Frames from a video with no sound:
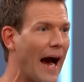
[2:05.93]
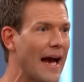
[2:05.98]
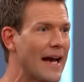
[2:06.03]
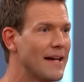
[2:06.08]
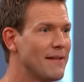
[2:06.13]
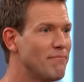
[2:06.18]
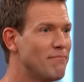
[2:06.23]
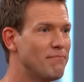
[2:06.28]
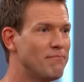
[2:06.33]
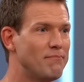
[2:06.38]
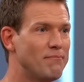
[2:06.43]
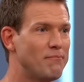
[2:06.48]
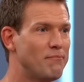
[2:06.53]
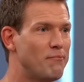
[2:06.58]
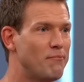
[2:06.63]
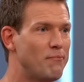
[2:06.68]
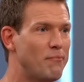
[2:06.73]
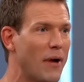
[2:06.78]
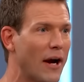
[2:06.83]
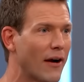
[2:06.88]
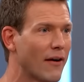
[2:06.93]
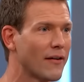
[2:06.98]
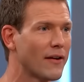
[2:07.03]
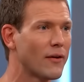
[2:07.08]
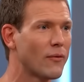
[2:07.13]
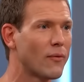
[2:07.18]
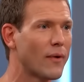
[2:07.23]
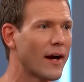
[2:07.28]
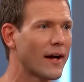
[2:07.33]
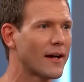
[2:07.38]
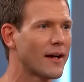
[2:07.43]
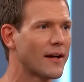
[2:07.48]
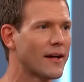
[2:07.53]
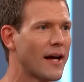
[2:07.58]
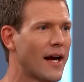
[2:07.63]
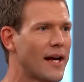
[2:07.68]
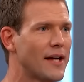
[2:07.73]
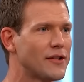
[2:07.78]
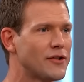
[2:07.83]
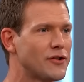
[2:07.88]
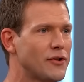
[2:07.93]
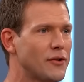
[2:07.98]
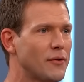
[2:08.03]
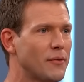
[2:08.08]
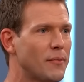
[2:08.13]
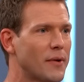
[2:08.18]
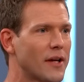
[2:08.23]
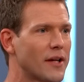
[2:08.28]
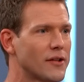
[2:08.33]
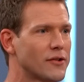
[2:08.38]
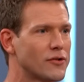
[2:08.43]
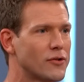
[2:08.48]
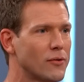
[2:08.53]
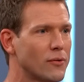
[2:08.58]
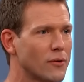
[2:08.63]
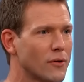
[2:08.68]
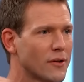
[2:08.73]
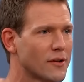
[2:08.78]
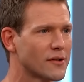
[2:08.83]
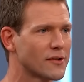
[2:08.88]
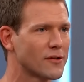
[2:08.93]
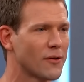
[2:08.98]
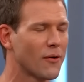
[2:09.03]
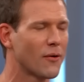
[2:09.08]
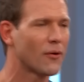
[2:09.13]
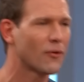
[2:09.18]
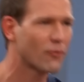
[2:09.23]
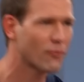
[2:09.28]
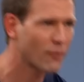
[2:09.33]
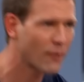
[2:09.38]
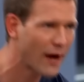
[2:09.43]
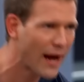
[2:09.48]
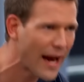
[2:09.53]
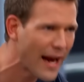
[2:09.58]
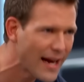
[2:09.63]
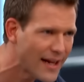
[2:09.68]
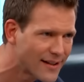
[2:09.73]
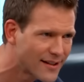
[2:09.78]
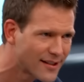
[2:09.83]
I barely recognize you because you look so great.